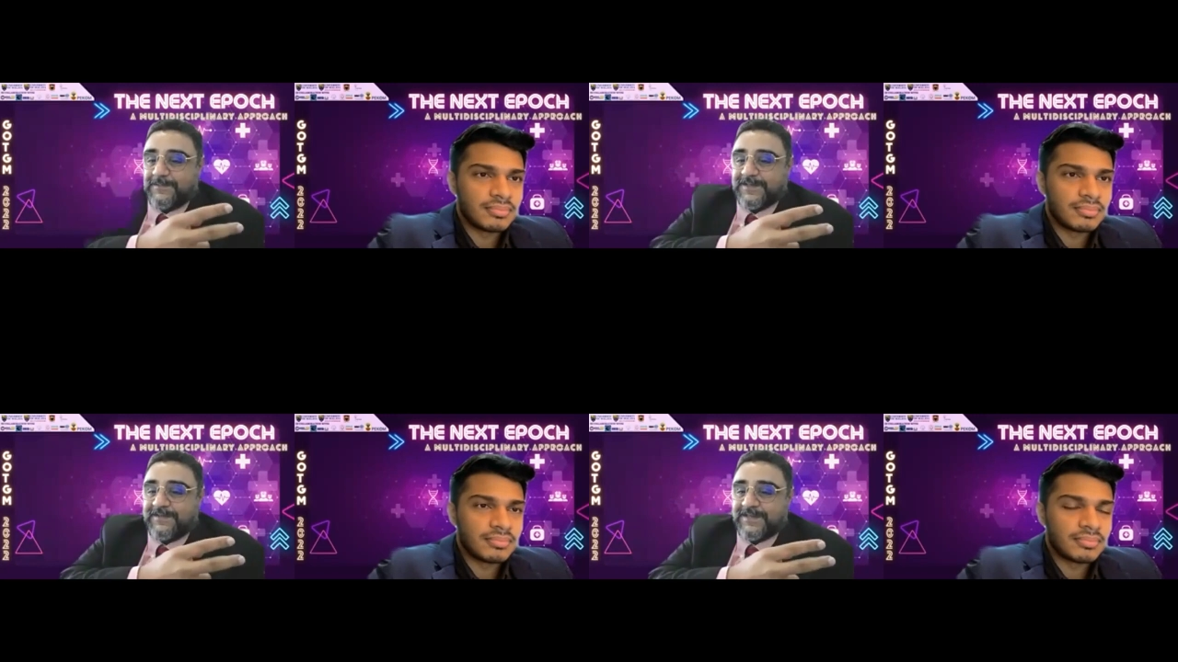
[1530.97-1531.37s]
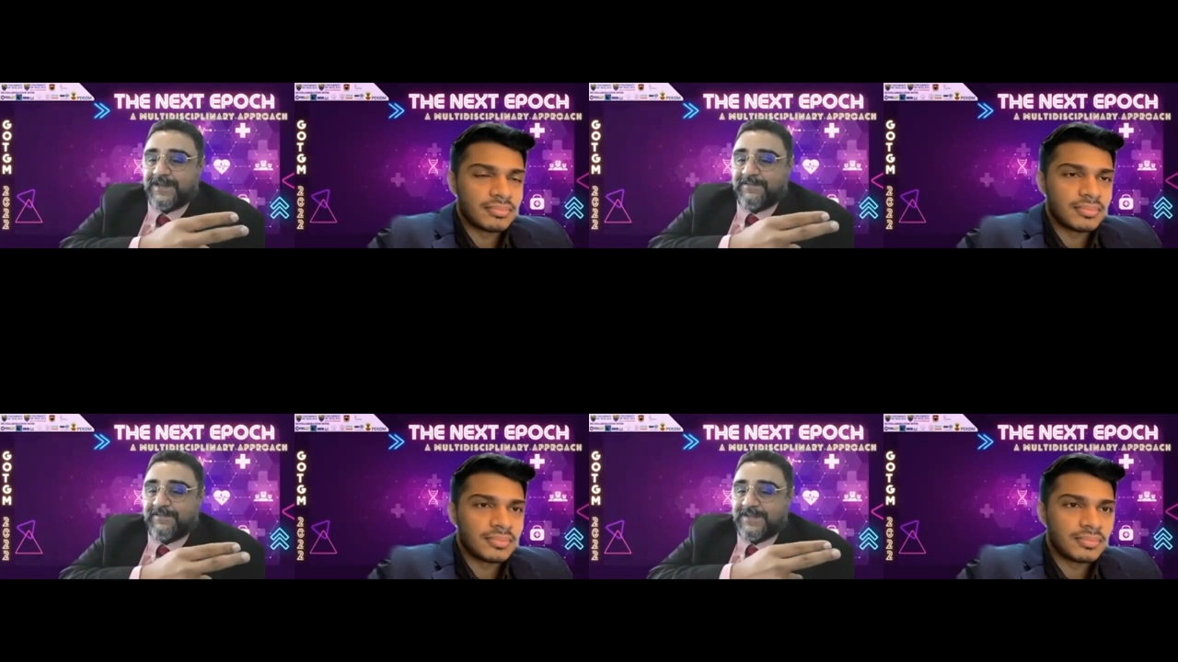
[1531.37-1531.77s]
Speaker 1: observational
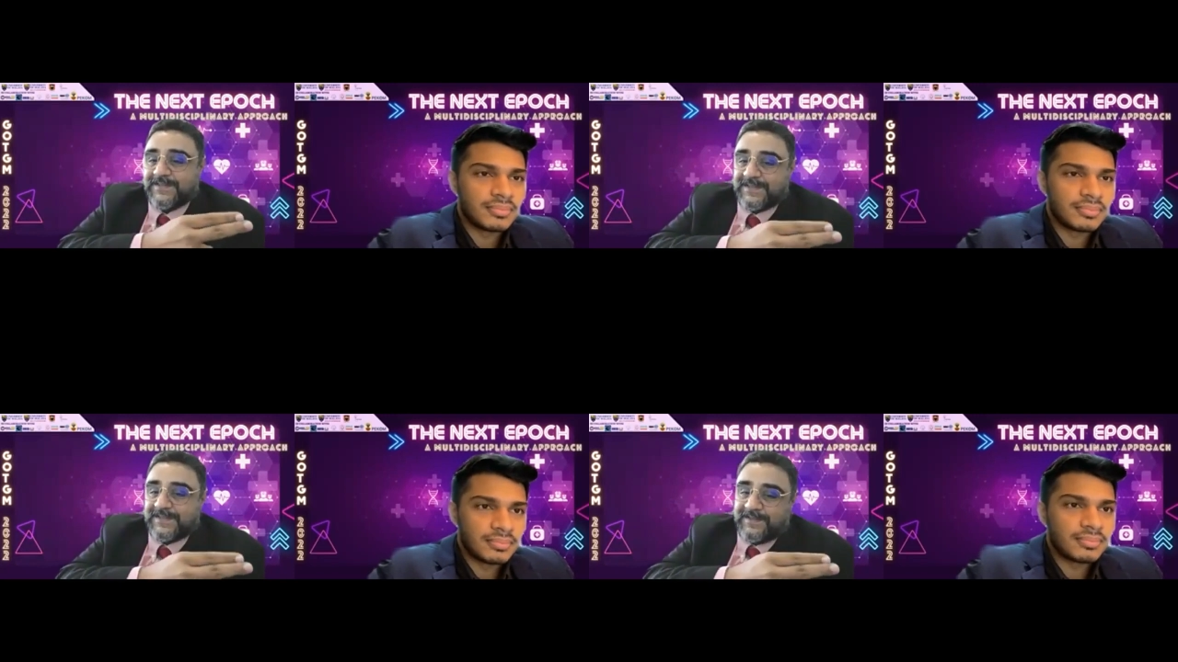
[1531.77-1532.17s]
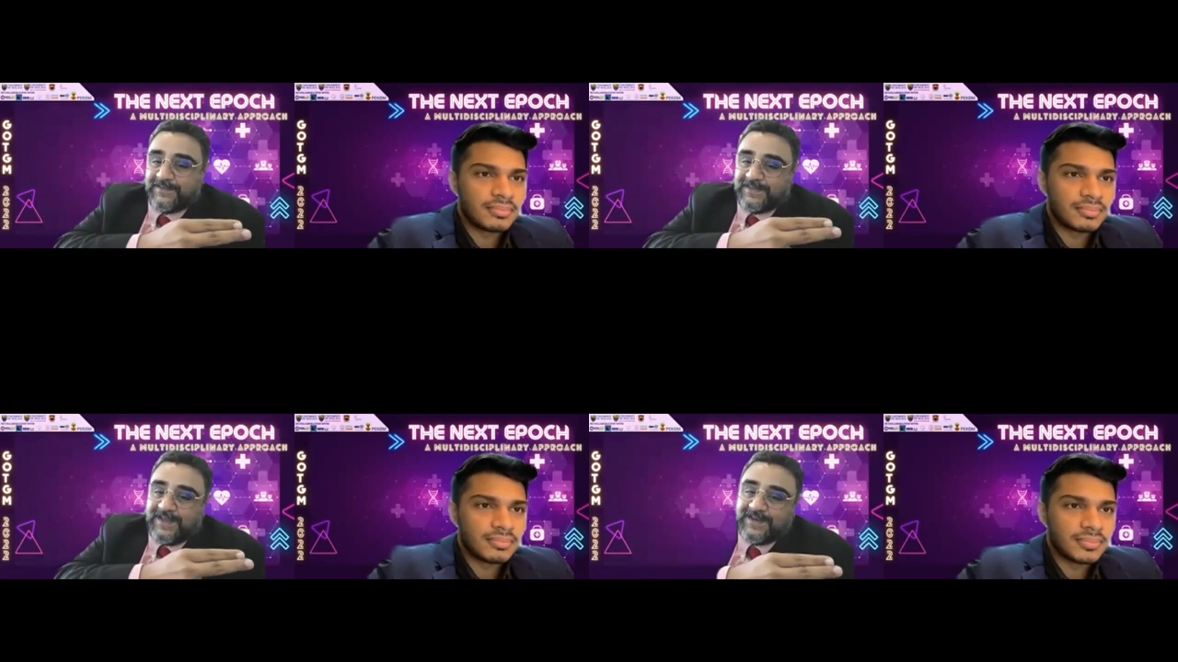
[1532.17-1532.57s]
evidence,
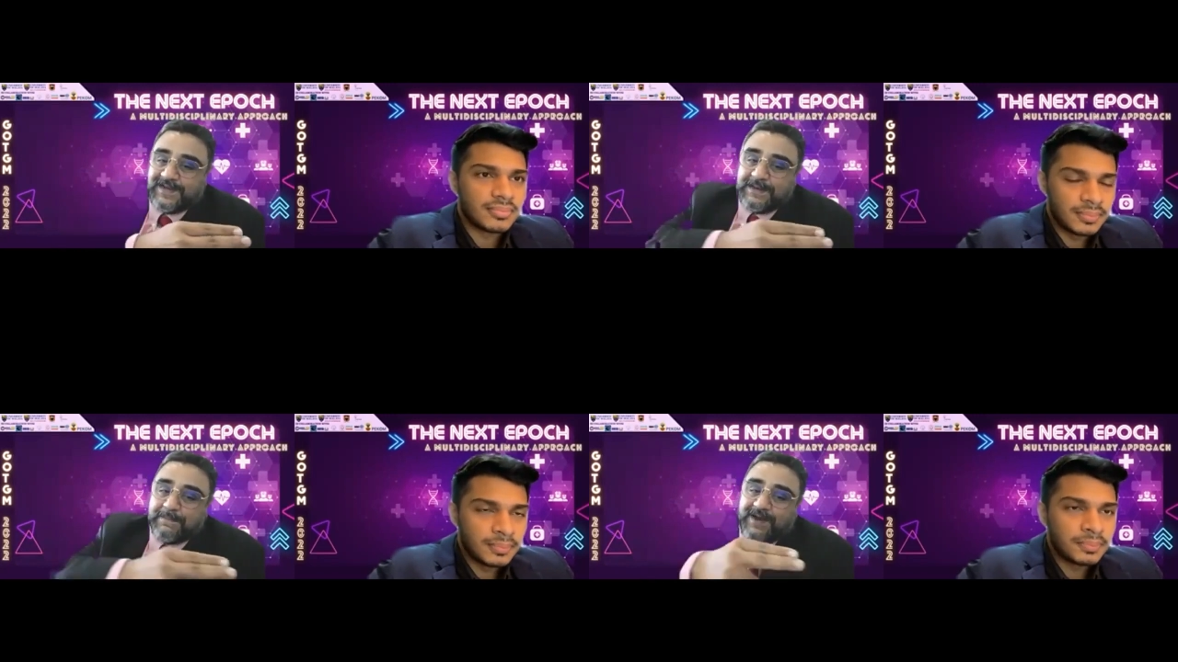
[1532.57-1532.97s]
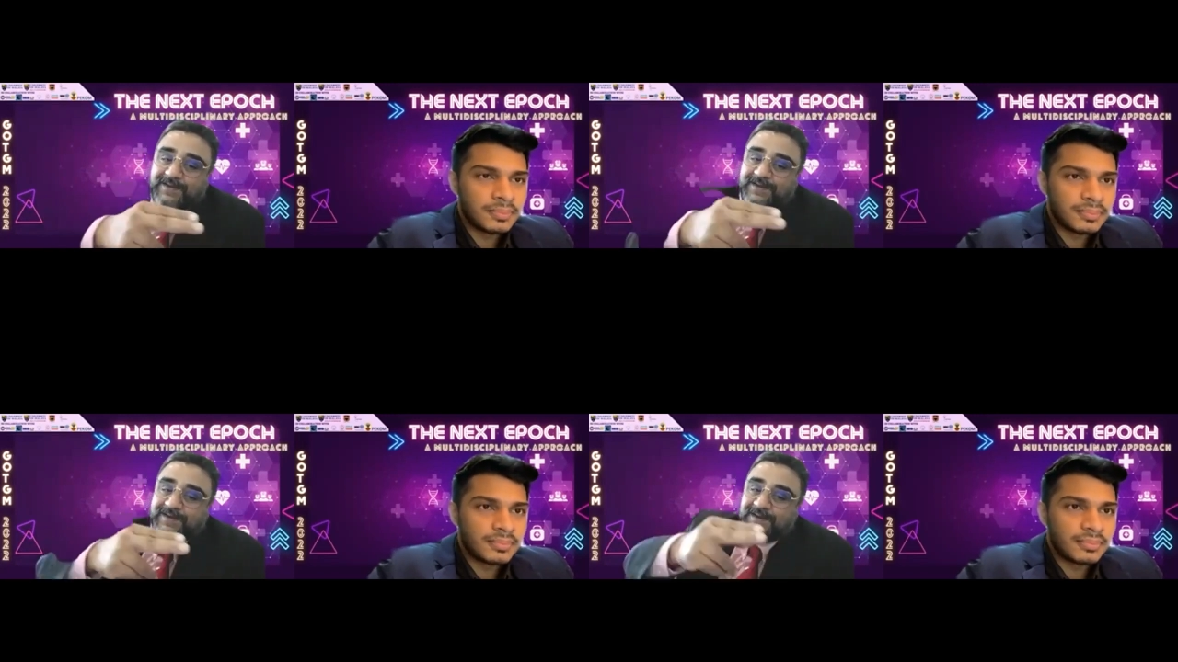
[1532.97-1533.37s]
then the
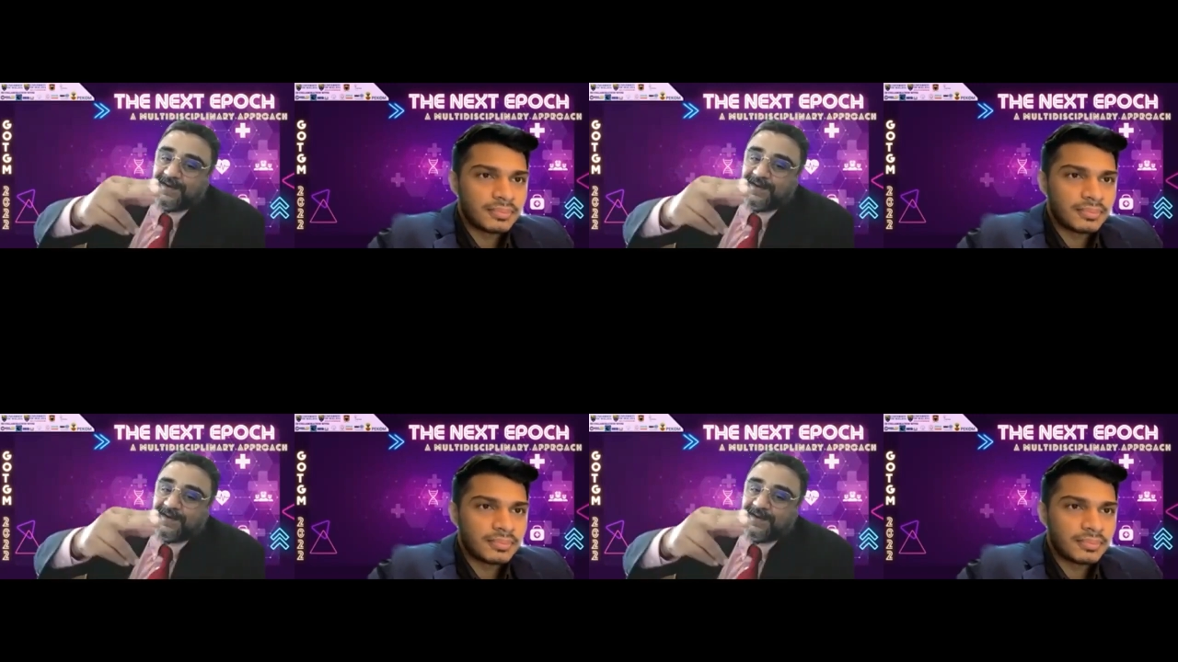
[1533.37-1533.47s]
demand